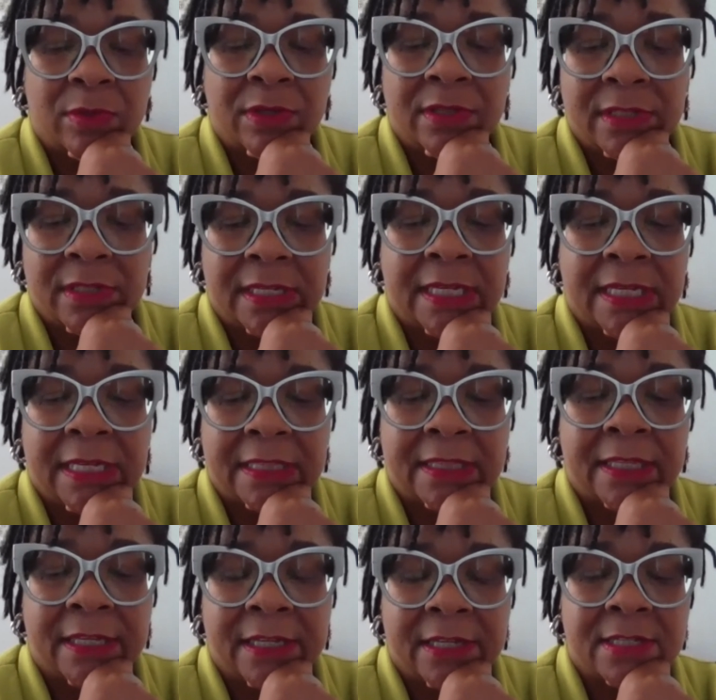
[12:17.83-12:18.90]
One of the key
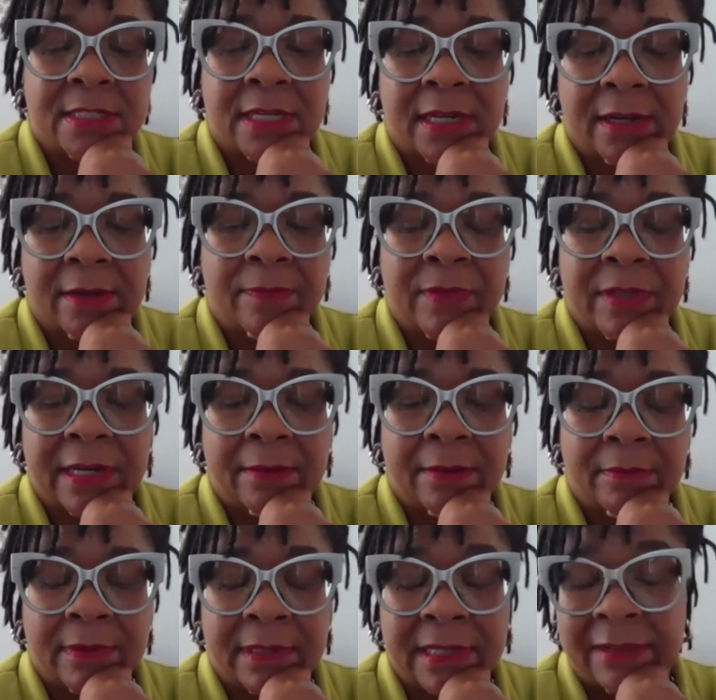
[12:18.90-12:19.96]
things that
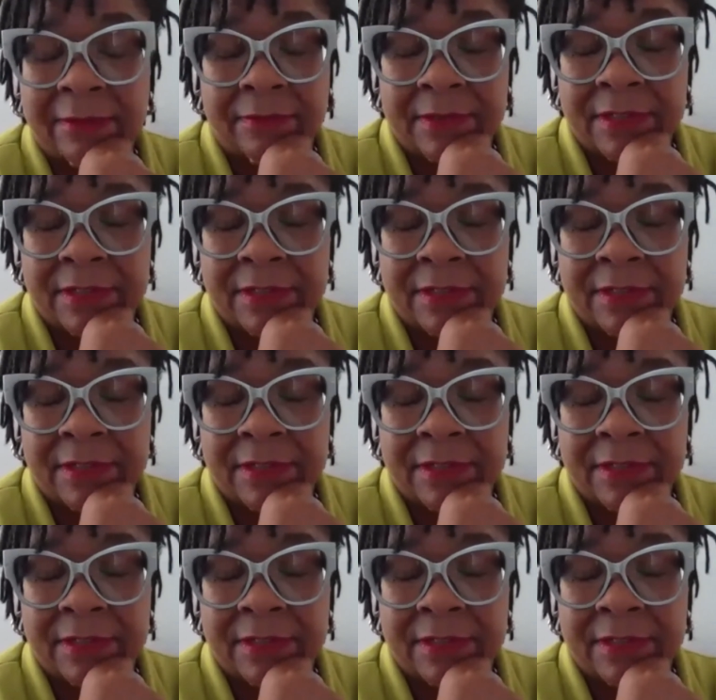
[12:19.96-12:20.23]
I've